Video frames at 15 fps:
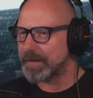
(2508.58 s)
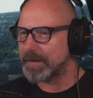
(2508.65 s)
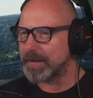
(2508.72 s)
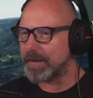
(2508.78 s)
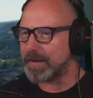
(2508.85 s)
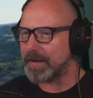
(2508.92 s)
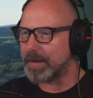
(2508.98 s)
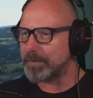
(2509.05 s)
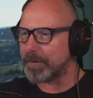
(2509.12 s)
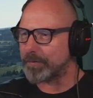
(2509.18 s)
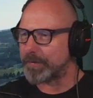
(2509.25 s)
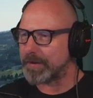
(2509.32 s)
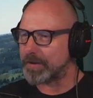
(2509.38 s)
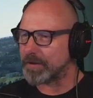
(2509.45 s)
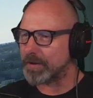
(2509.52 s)

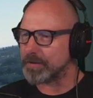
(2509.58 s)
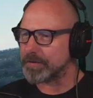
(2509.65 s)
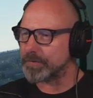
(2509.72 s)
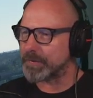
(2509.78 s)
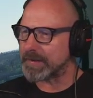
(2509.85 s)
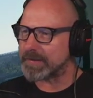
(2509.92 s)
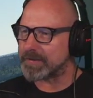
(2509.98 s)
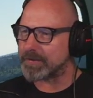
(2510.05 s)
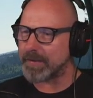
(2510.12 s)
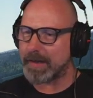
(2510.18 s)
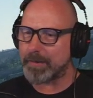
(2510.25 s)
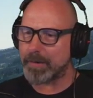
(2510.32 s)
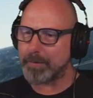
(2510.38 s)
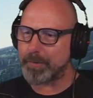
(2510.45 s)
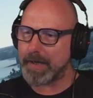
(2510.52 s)
But we're not going to
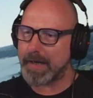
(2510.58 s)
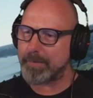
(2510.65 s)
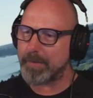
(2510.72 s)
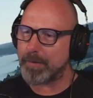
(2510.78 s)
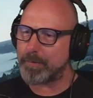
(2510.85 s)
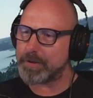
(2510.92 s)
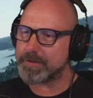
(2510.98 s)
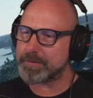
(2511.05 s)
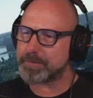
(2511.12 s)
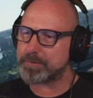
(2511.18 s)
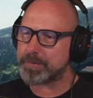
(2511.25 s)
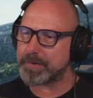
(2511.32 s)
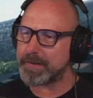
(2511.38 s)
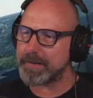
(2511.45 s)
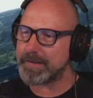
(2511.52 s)
Hammarby. Hammarby is
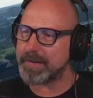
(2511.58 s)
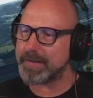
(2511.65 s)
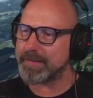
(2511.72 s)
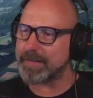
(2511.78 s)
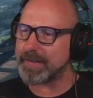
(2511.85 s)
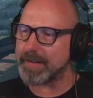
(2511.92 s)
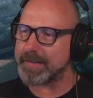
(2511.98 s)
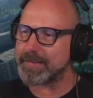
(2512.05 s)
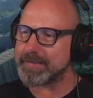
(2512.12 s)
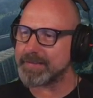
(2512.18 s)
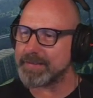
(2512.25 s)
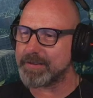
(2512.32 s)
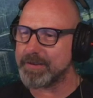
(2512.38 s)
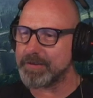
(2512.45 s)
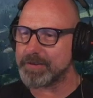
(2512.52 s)
pretty nice.
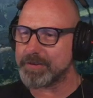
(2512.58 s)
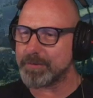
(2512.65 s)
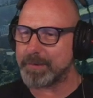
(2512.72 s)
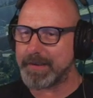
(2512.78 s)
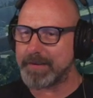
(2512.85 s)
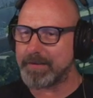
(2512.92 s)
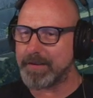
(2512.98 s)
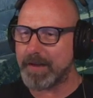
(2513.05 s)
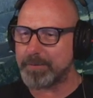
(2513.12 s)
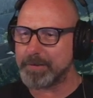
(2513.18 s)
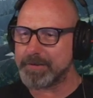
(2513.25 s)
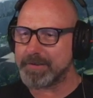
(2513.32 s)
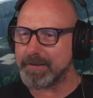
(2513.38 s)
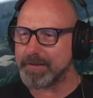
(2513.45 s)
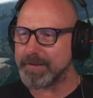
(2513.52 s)
It used to be, up
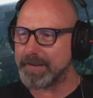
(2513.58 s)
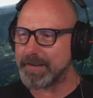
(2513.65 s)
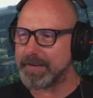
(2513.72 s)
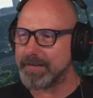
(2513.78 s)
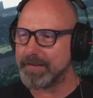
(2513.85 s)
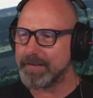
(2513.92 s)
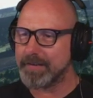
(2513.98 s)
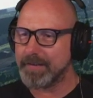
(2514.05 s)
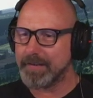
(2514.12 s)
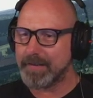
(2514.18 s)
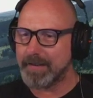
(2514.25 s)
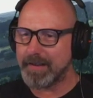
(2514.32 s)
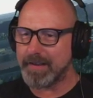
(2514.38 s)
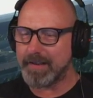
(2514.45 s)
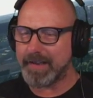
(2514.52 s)
until the
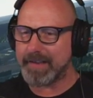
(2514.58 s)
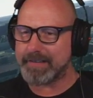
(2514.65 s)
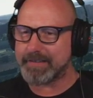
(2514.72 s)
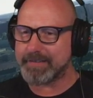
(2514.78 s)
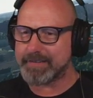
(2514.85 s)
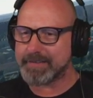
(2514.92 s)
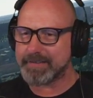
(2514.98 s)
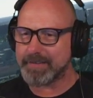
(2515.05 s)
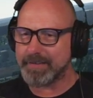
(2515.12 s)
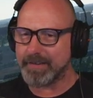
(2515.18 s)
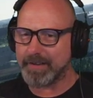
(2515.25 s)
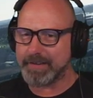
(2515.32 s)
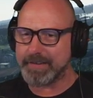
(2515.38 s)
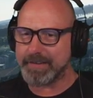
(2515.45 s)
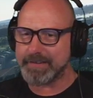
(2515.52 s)
late
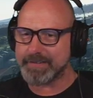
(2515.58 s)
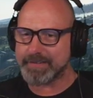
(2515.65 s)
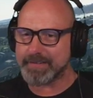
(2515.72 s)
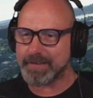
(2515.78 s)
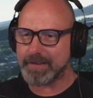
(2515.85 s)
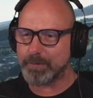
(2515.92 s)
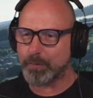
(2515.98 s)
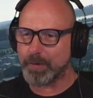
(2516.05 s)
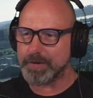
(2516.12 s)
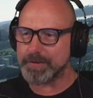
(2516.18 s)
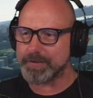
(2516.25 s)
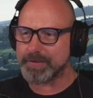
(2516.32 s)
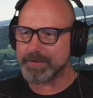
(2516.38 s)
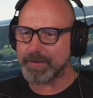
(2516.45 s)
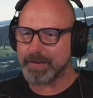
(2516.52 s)
90s, it
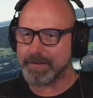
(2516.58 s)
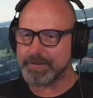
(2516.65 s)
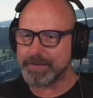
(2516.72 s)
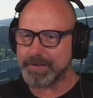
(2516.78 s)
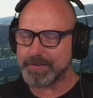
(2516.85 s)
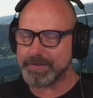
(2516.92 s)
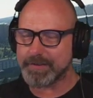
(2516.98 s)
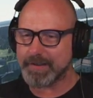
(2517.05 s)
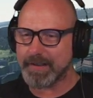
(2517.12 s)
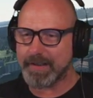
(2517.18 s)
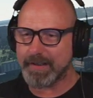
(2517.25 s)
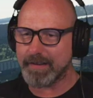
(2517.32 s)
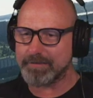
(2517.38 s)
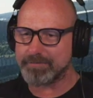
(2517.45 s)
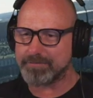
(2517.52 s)
was just
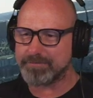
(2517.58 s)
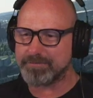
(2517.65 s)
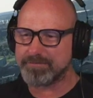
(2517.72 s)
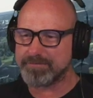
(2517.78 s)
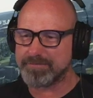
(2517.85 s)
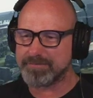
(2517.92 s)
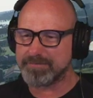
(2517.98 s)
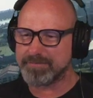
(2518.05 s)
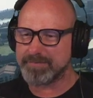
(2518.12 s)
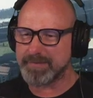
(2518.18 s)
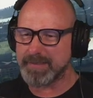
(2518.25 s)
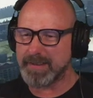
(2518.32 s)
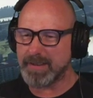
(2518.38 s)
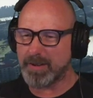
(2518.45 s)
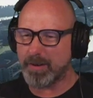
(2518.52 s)
an
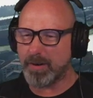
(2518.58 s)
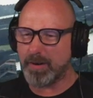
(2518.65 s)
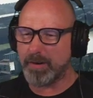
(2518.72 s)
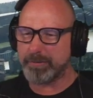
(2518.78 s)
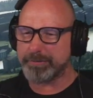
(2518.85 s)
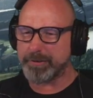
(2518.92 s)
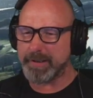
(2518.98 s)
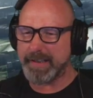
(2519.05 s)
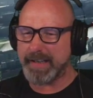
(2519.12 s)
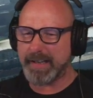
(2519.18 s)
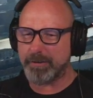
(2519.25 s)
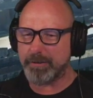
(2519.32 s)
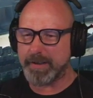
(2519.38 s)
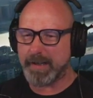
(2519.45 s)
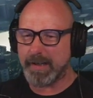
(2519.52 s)
awful
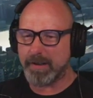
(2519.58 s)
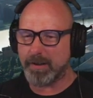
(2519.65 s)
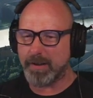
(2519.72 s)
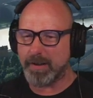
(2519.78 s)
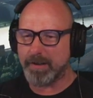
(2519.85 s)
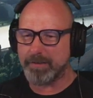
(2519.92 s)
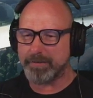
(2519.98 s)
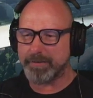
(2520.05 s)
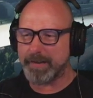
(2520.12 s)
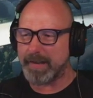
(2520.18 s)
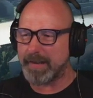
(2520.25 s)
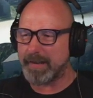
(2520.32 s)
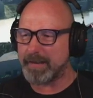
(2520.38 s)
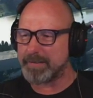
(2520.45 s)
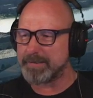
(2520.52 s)
area
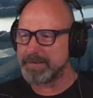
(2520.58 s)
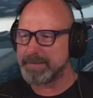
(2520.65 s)
of